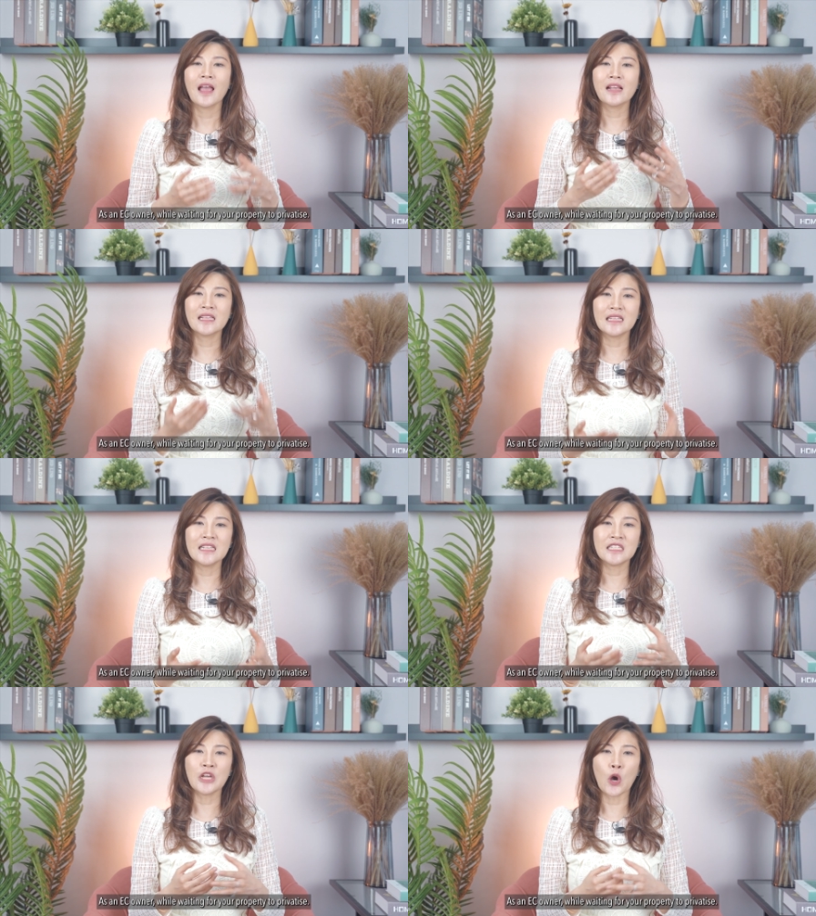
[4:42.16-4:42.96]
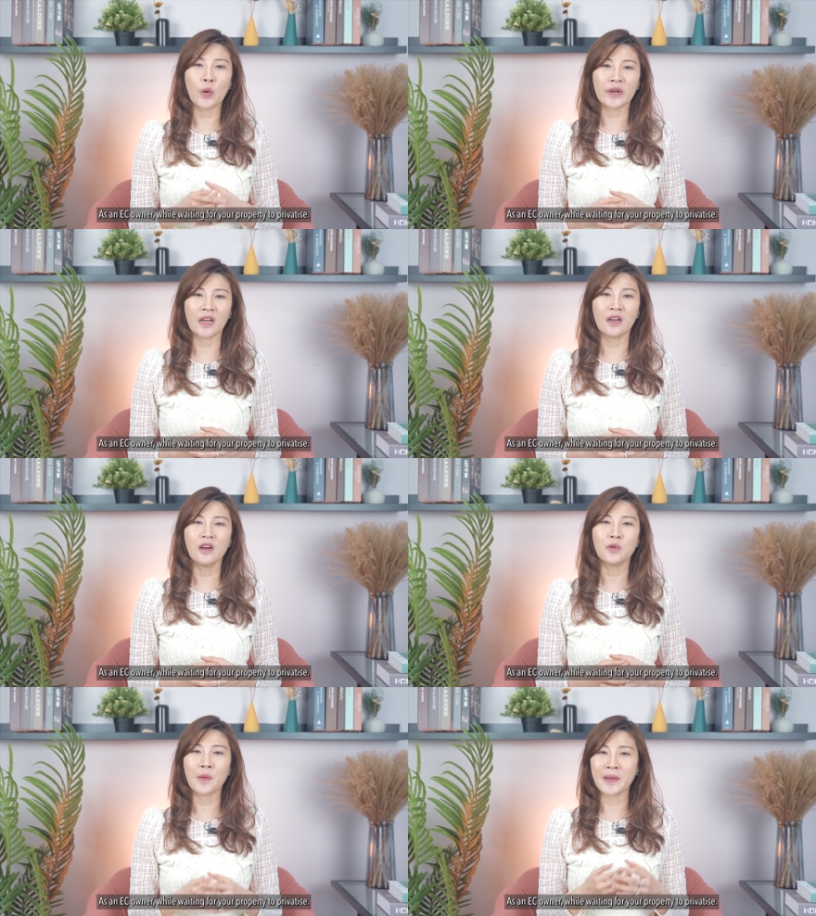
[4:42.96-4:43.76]
As an E C owner,
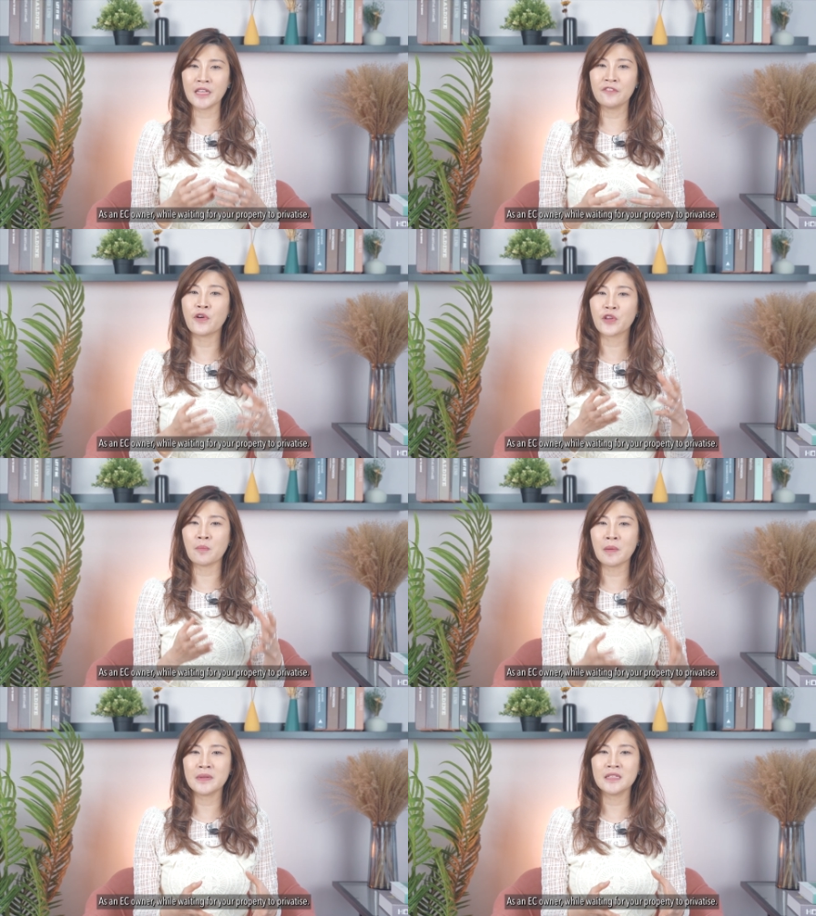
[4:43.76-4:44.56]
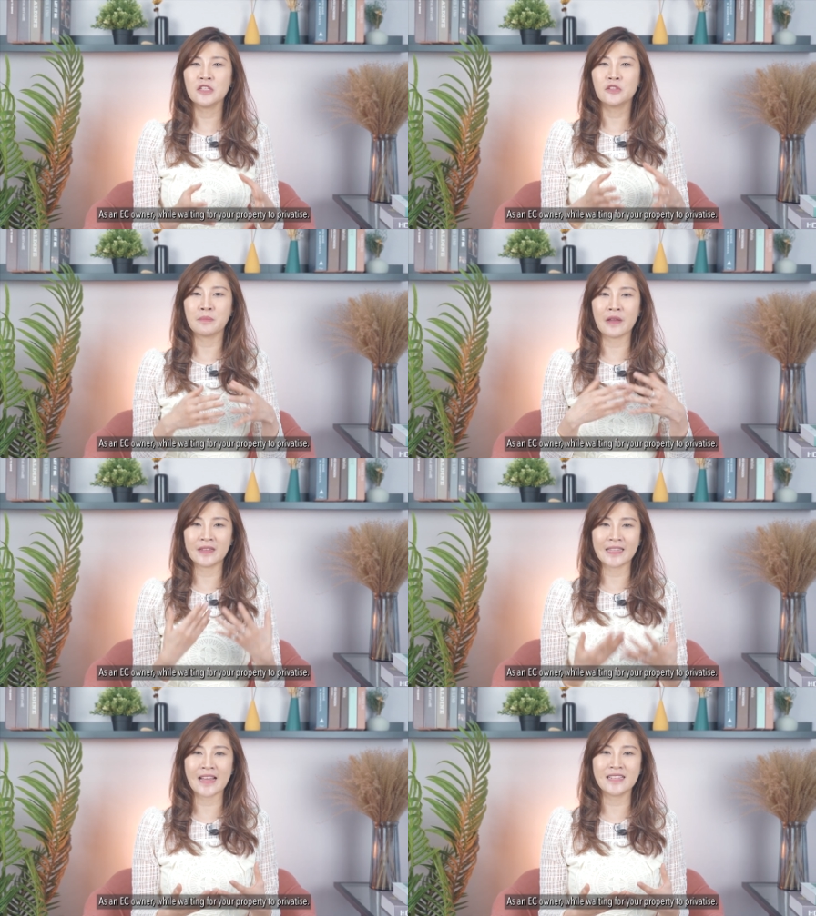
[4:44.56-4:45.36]
while waiting for your property to
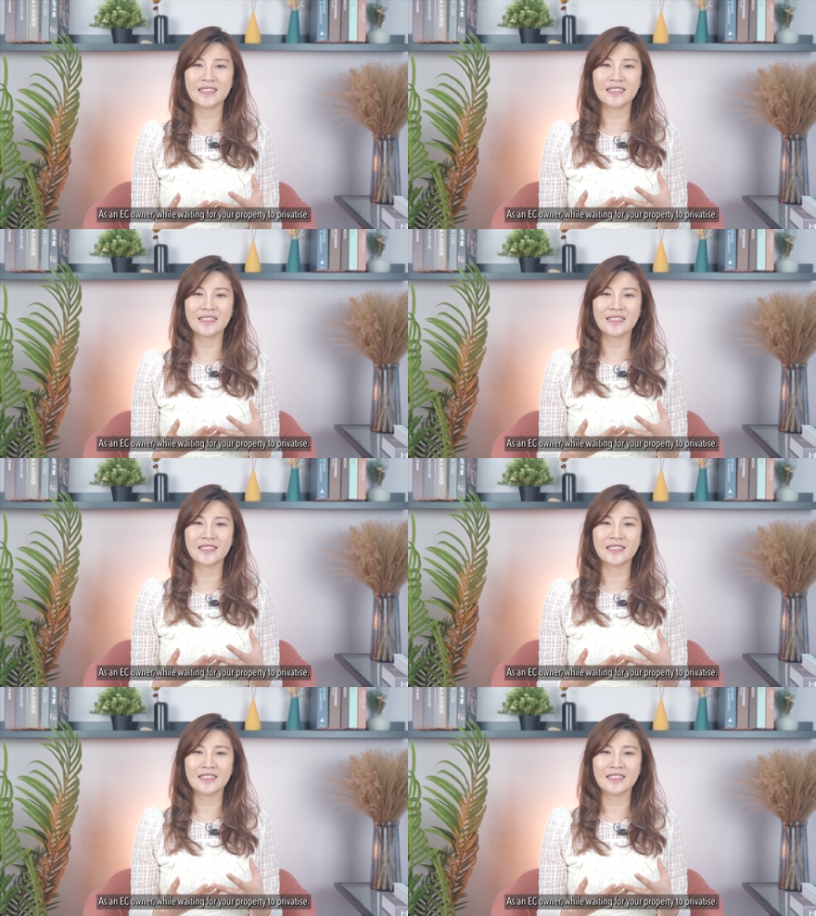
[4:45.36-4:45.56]
privatize,